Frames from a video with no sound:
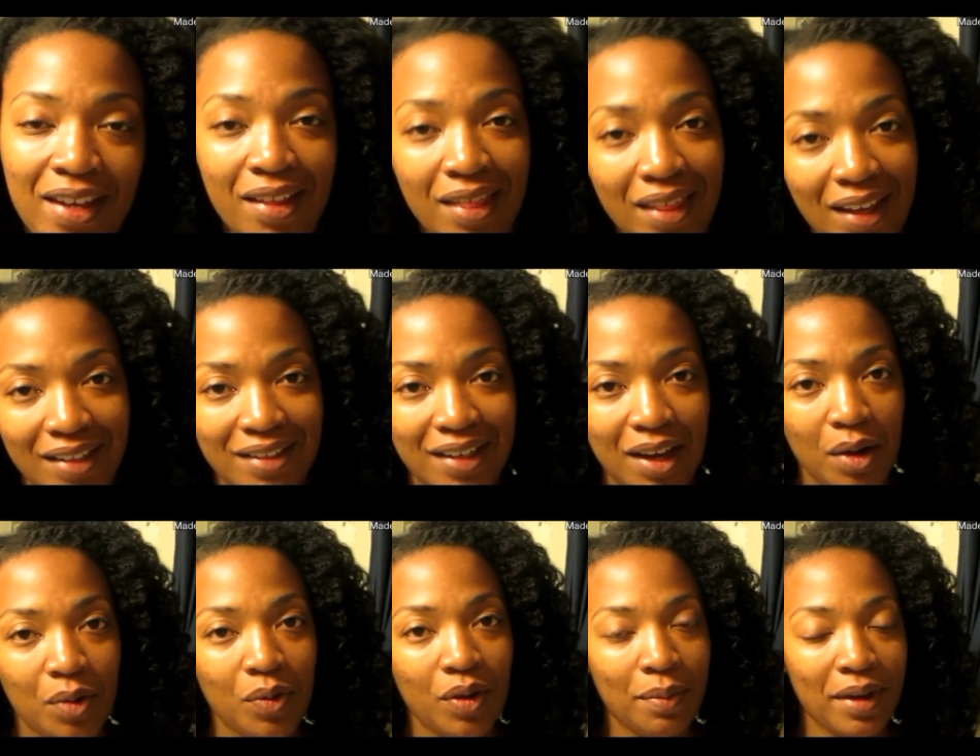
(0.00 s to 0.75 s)
that's
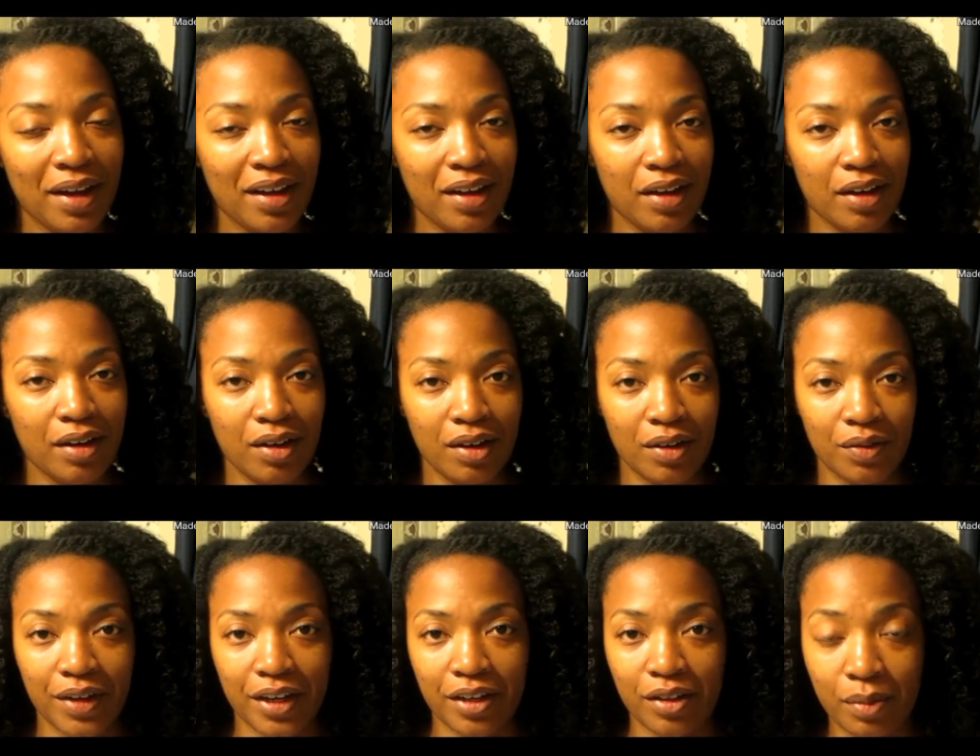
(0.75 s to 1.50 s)
how I wear my hair
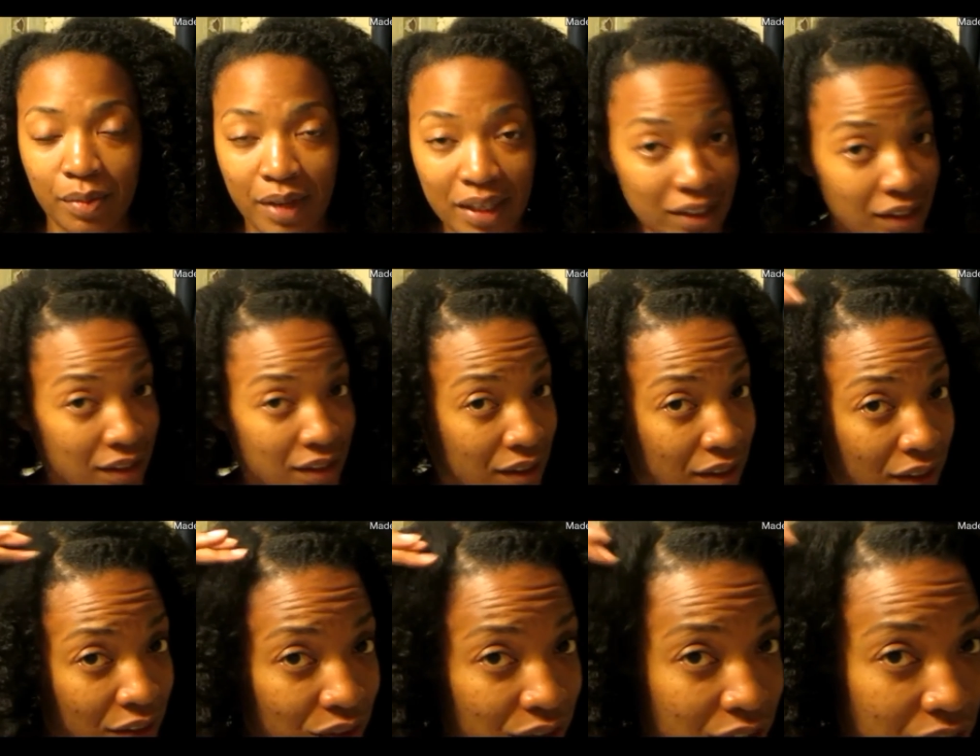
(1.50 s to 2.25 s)
on a regular
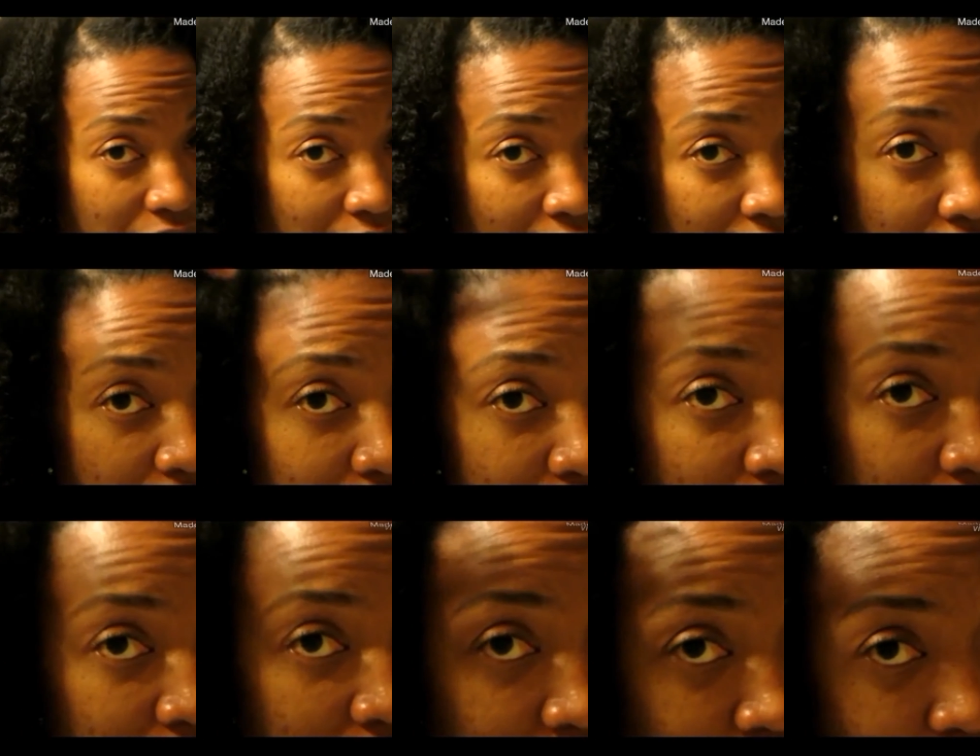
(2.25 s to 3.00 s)
basis. As you can
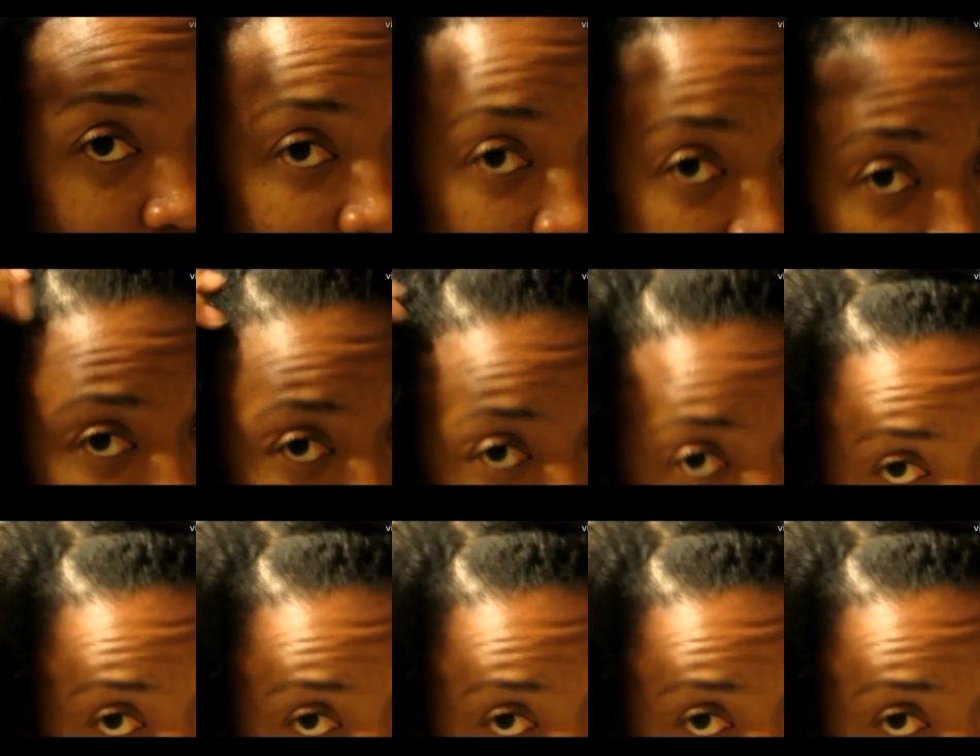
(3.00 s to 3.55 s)
see, I didn't